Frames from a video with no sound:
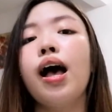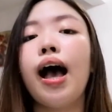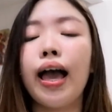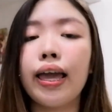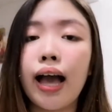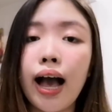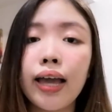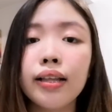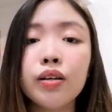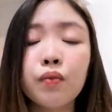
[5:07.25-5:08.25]
I
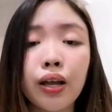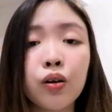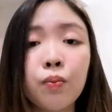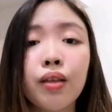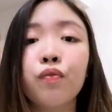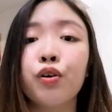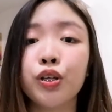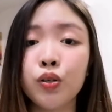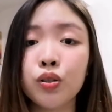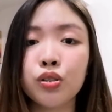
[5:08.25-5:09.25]
highly recommend for
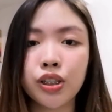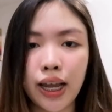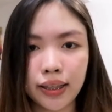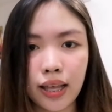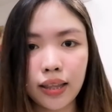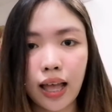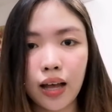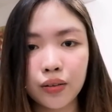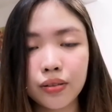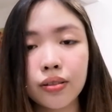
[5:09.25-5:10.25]
you to check that
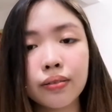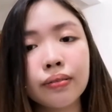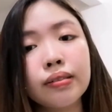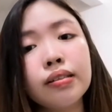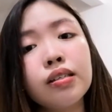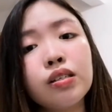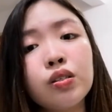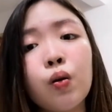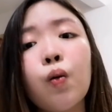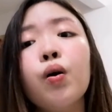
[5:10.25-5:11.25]
out.
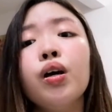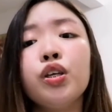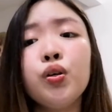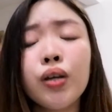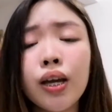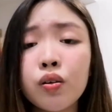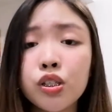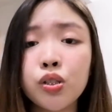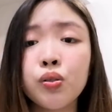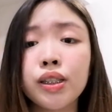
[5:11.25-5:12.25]
So you can
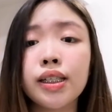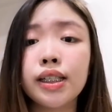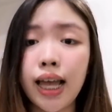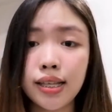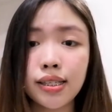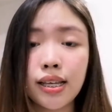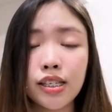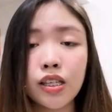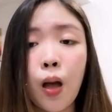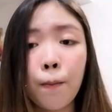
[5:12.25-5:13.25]
reduce the
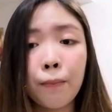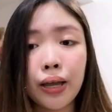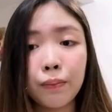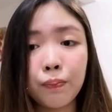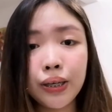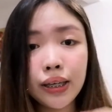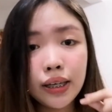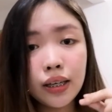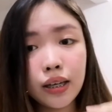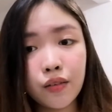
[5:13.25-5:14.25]
chances by
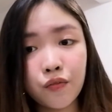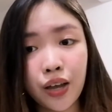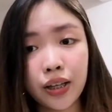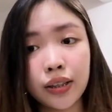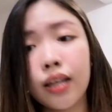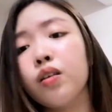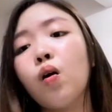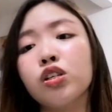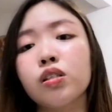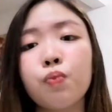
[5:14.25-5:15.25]
being infected
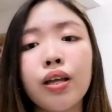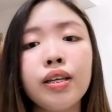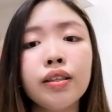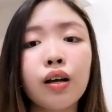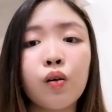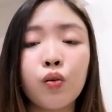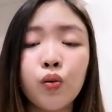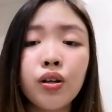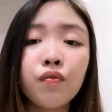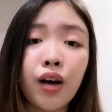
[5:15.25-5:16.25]
or spreading the
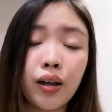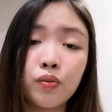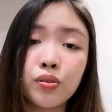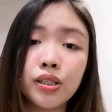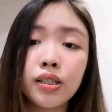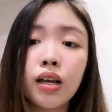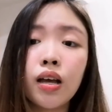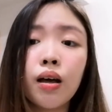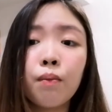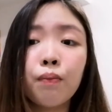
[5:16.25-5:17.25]
coronavirus
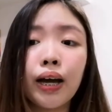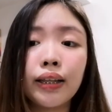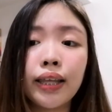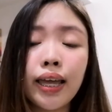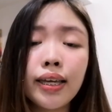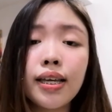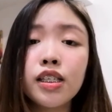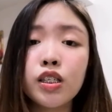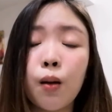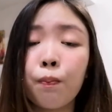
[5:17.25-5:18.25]
by taking
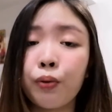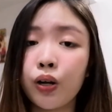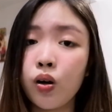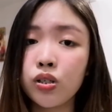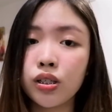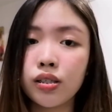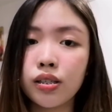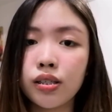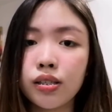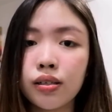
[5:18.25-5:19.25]
some
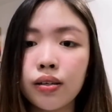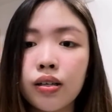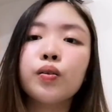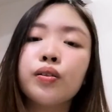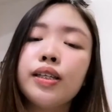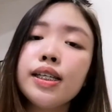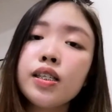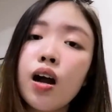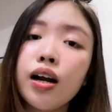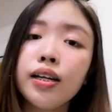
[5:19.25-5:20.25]
precautions. So these
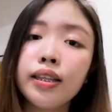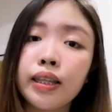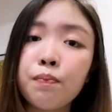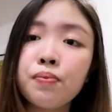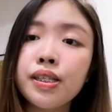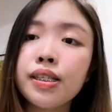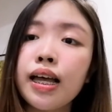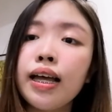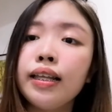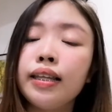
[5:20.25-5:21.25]
are the tips
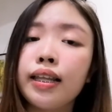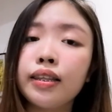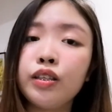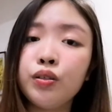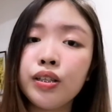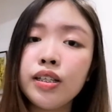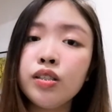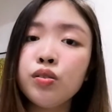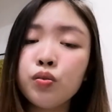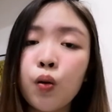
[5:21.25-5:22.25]
that you
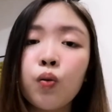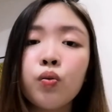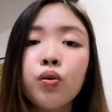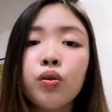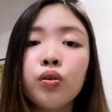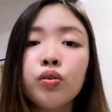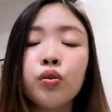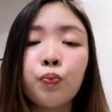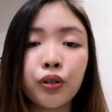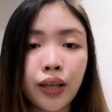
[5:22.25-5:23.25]
need to know
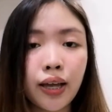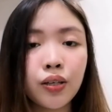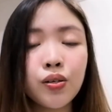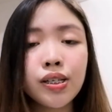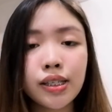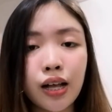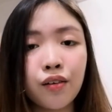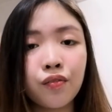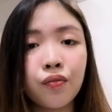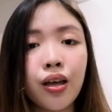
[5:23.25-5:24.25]
to protect
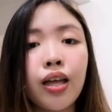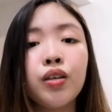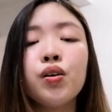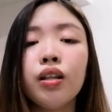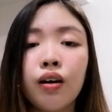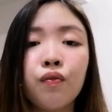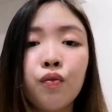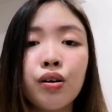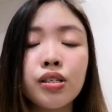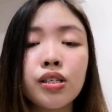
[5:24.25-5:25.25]
yourself and your loved
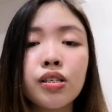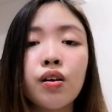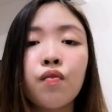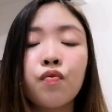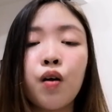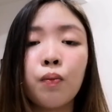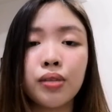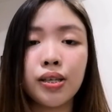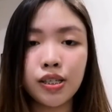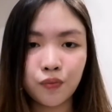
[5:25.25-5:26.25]
ones from
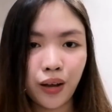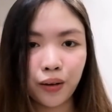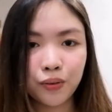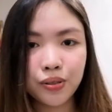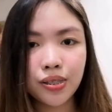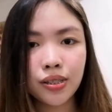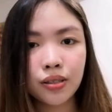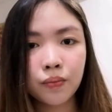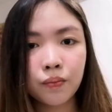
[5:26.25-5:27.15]
this virus.